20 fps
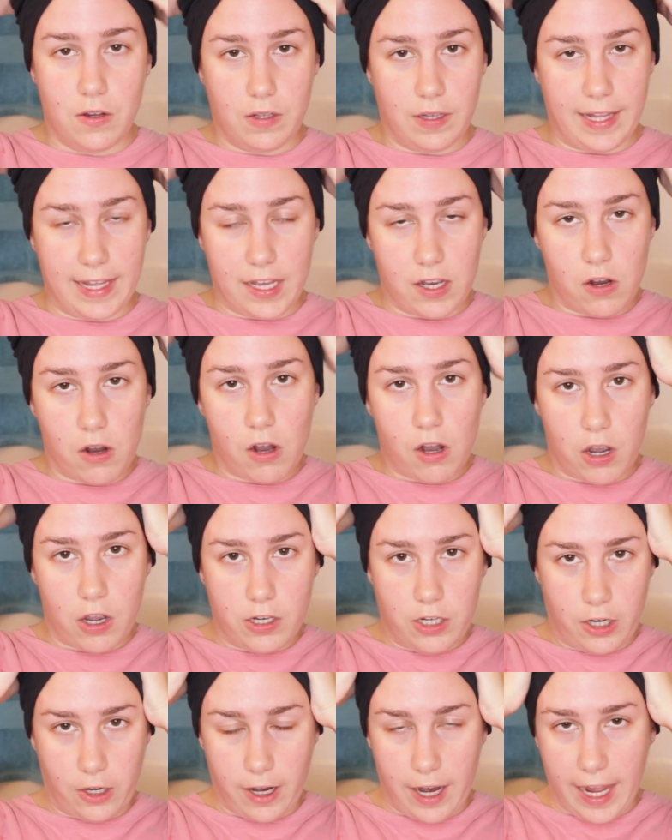like
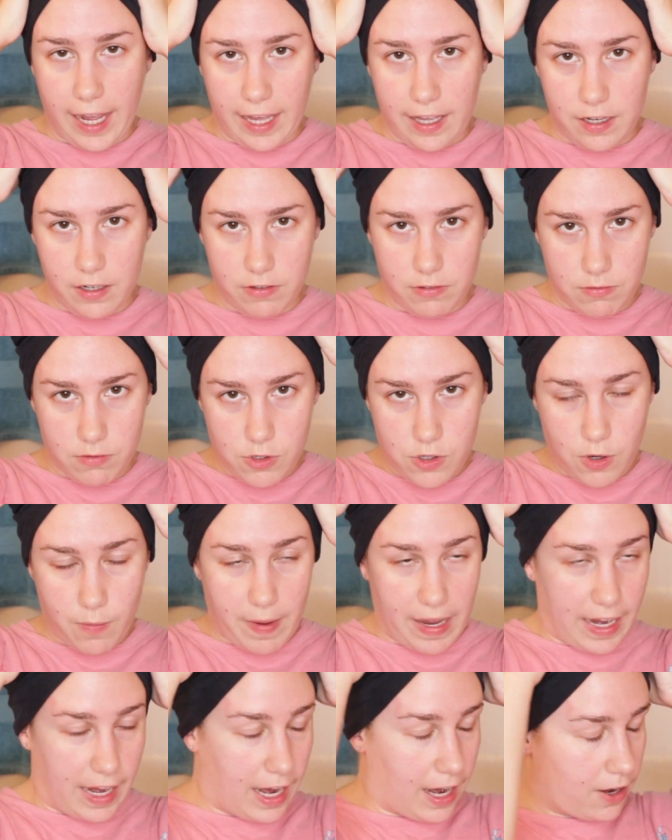on your head. So
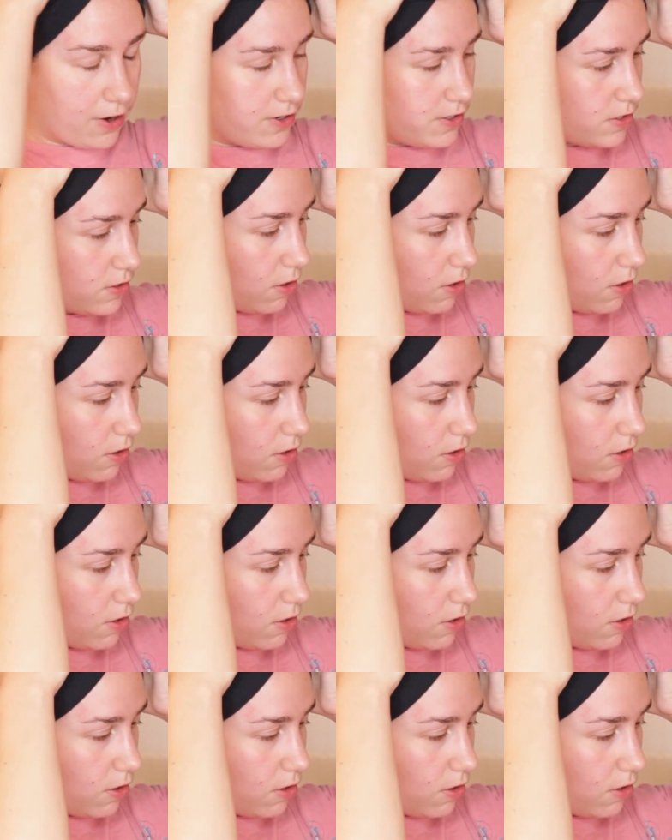my hair is